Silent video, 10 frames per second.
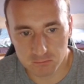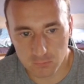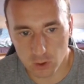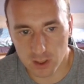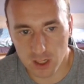
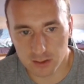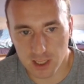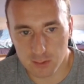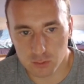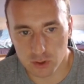you cannot
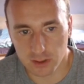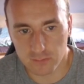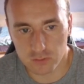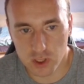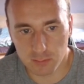capture and
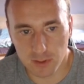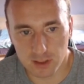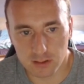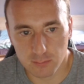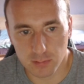give
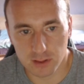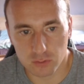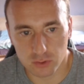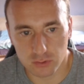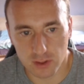checkmate, but
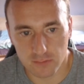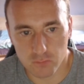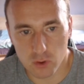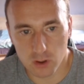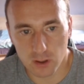rook to
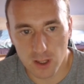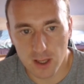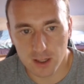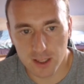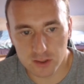a4,
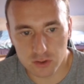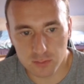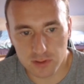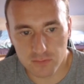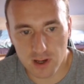king to
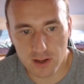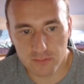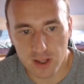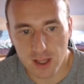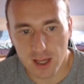
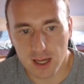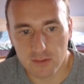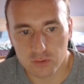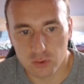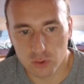b5, and
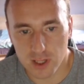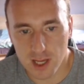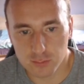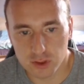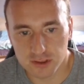after rook
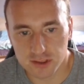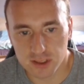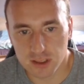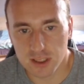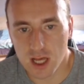
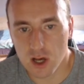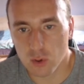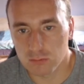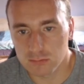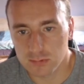captures,
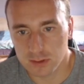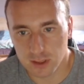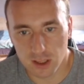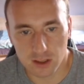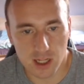now
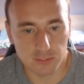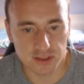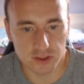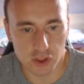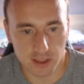here comes
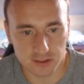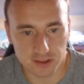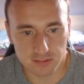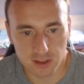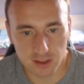the
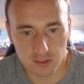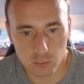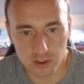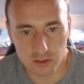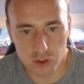checks.
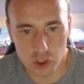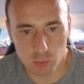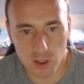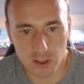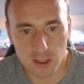Queen to
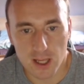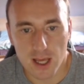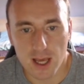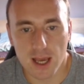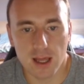g1,
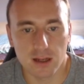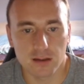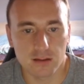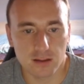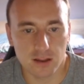
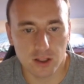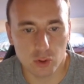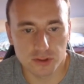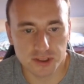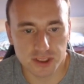and you
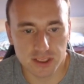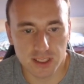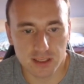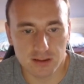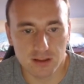will see
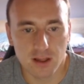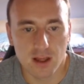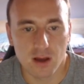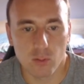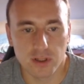that
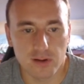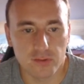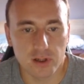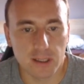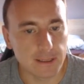
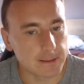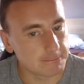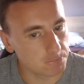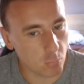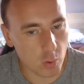whatever
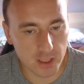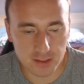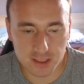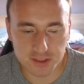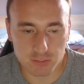white
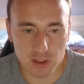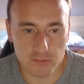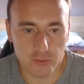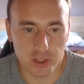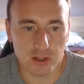does,
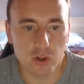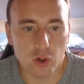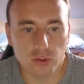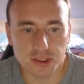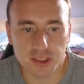wherever he
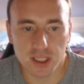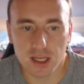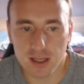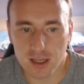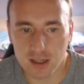goes, he
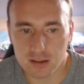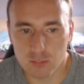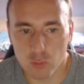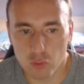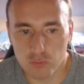
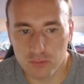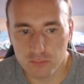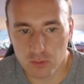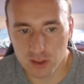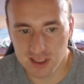cannot move,
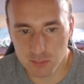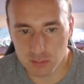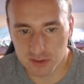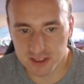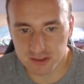for
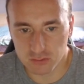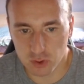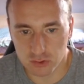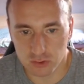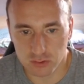example, this
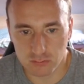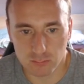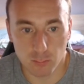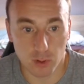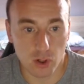rook to
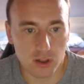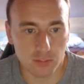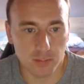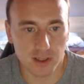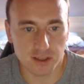
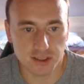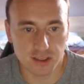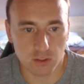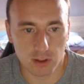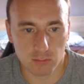block, because
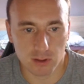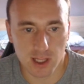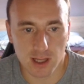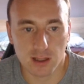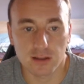the
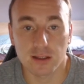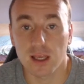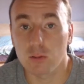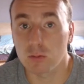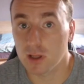
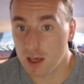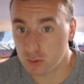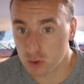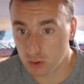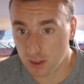king will
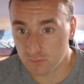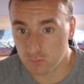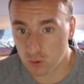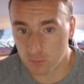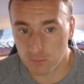capture on
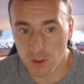a4.